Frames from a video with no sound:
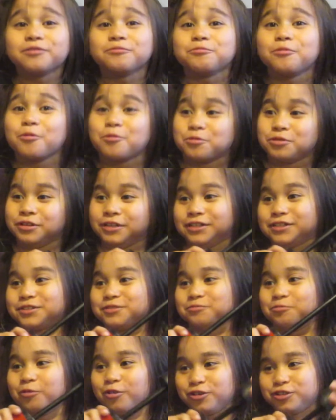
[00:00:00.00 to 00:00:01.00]
Well,
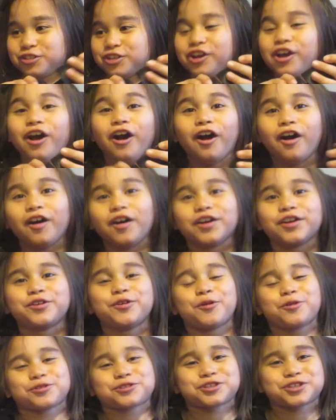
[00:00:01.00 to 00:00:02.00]
guess what? I
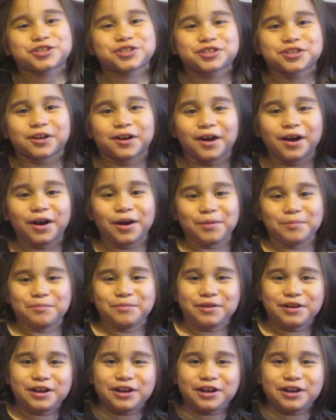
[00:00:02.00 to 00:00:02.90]
got some.